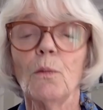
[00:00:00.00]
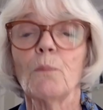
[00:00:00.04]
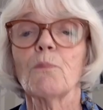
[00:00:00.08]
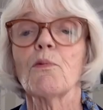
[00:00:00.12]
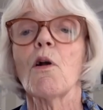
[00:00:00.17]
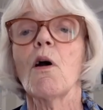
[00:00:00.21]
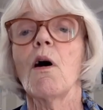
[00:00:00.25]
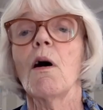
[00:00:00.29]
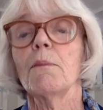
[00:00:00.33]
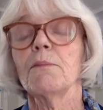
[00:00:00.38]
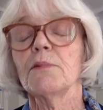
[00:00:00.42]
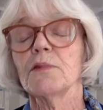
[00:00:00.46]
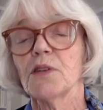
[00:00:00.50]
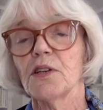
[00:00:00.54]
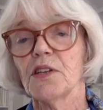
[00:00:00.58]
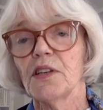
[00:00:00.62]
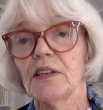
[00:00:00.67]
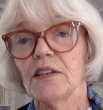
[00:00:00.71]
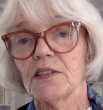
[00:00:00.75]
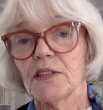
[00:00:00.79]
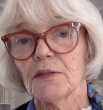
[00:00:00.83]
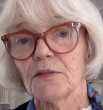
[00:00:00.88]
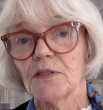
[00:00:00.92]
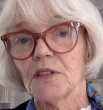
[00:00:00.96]

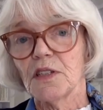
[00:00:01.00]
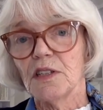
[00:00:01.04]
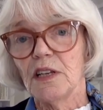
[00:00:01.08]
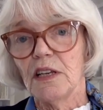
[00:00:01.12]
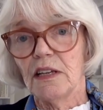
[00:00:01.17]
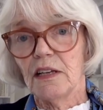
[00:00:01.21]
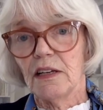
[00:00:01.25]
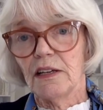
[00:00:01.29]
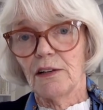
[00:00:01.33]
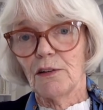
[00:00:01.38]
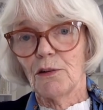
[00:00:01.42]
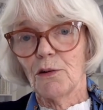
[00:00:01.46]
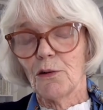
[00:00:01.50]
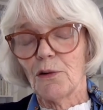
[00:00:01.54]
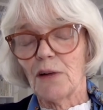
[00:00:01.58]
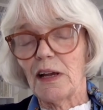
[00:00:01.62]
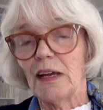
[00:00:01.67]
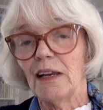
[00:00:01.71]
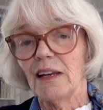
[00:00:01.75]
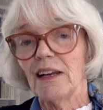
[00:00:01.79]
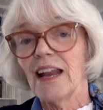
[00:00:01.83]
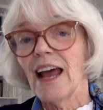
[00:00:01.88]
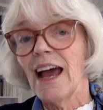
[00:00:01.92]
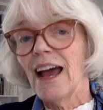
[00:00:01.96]
properties of seeing
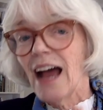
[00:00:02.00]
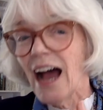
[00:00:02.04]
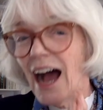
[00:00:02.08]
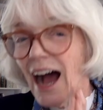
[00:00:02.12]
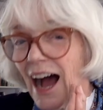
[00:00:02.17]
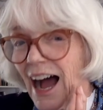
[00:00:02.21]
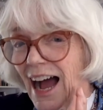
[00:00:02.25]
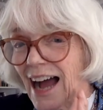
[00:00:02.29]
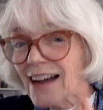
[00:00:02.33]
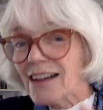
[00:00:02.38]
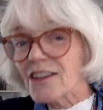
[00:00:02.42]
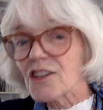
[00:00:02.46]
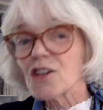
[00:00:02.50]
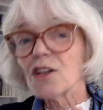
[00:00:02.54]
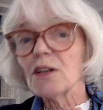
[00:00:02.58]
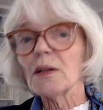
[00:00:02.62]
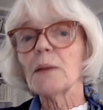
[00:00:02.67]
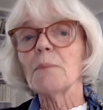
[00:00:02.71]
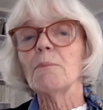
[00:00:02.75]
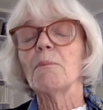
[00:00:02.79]
green, actually